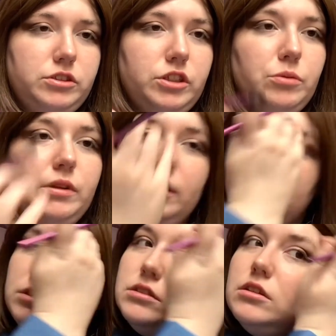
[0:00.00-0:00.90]
do
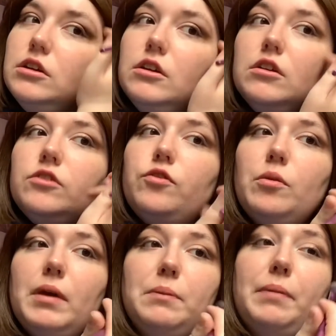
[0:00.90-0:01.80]
this for
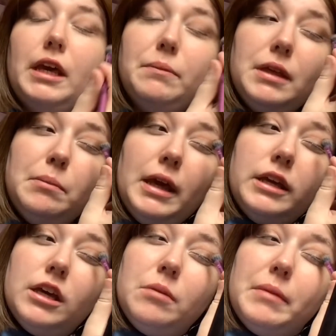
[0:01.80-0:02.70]
my baby
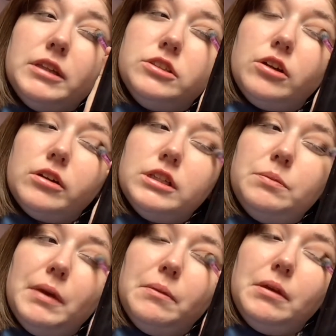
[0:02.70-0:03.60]
makeup, my circus
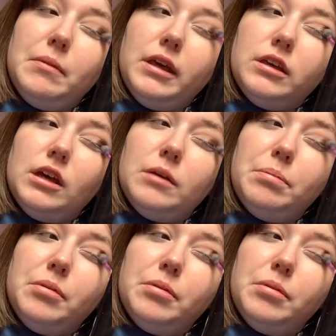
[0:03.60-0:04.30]
baby makeup.